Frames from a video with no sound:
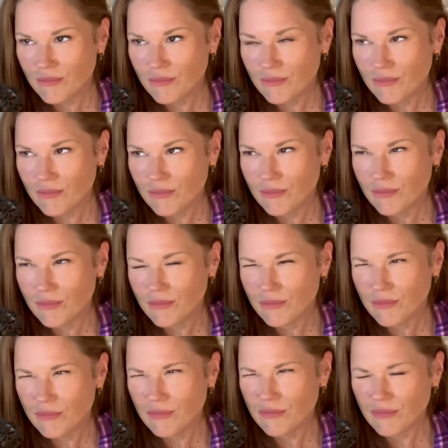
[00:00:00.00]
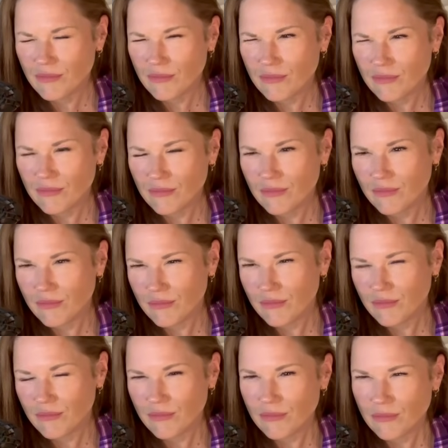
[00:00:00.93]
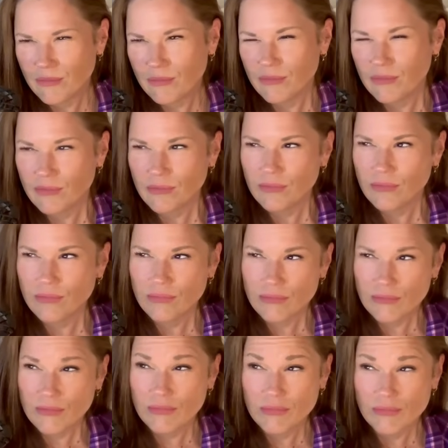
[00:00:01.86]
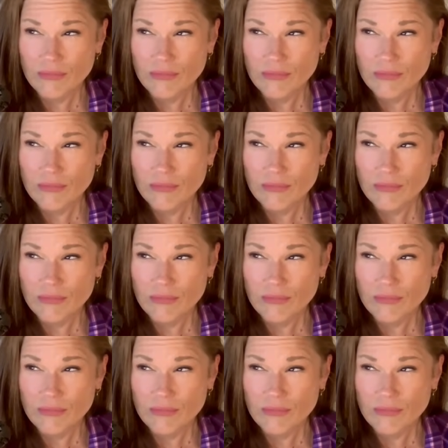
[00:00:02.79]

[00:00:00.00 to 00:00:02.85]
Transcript: (silence)